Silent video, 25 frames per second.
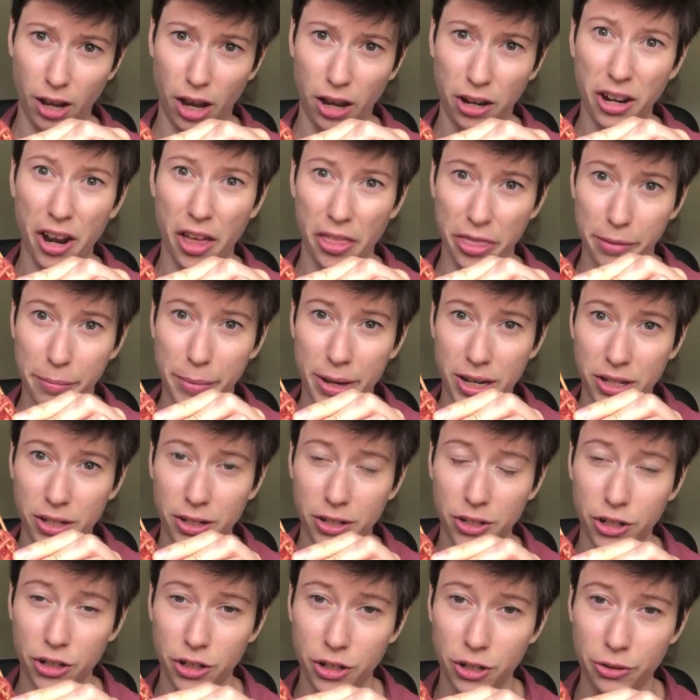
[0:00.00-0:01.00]
another
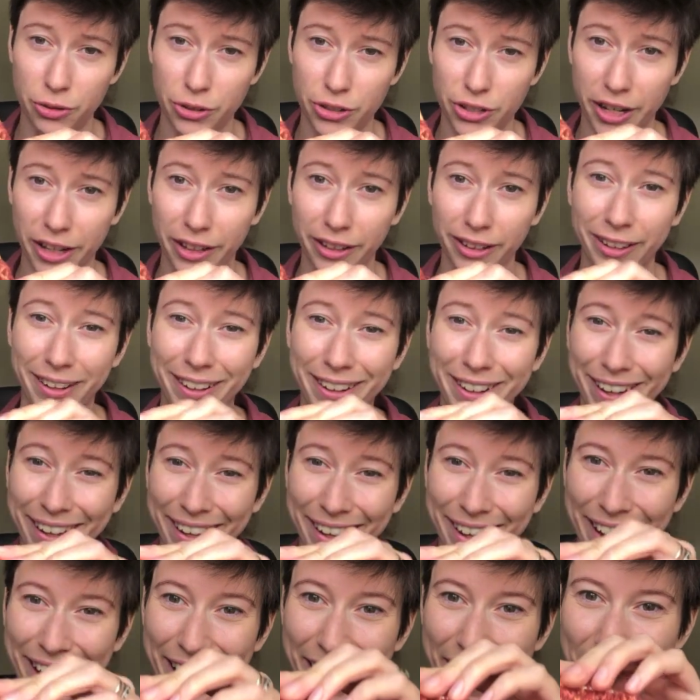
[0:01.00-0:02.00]
mitten to do still.
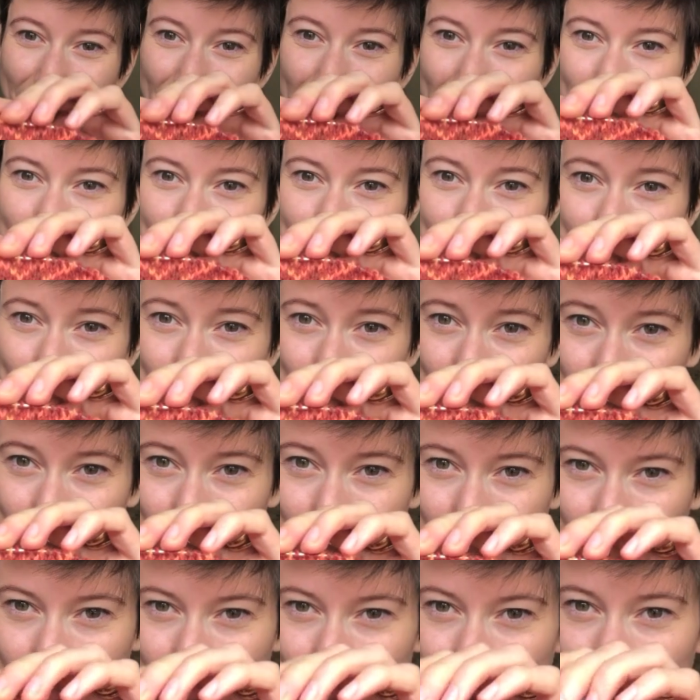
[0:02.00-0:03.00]
So
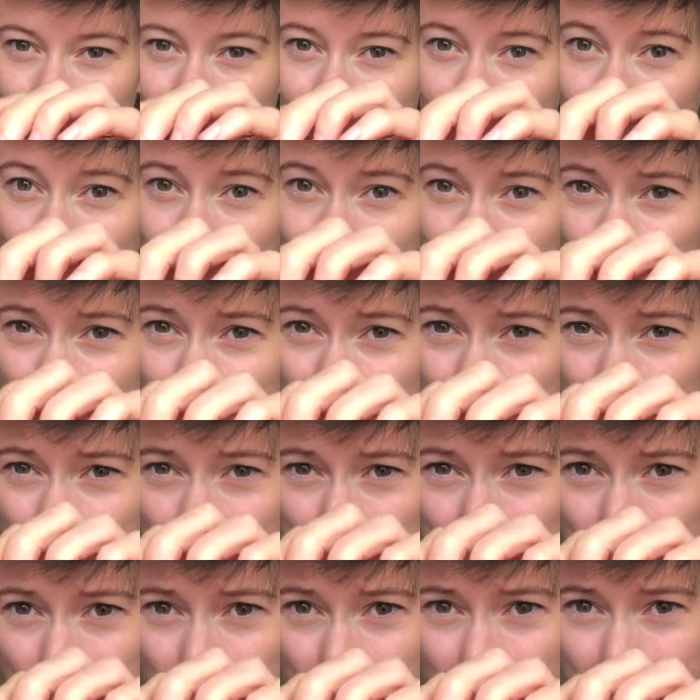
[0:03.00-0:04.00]
I do
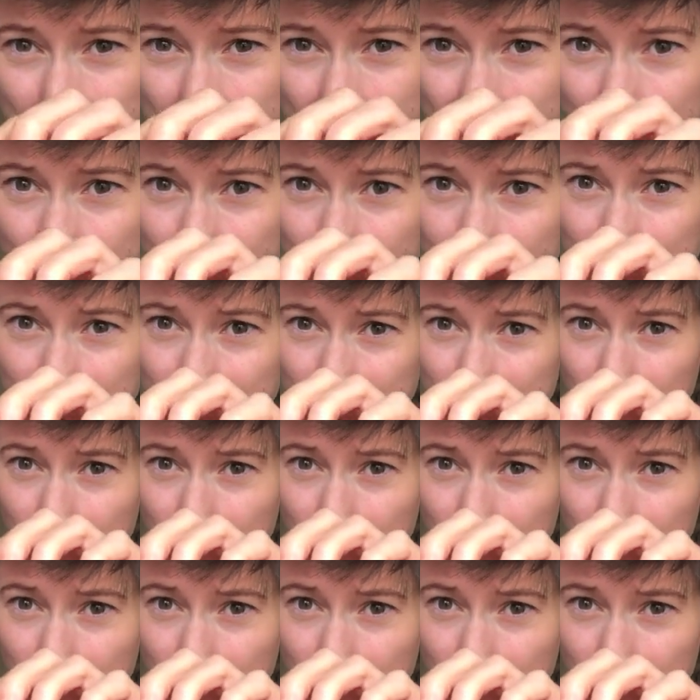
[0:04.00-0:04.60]
them 2 at a time.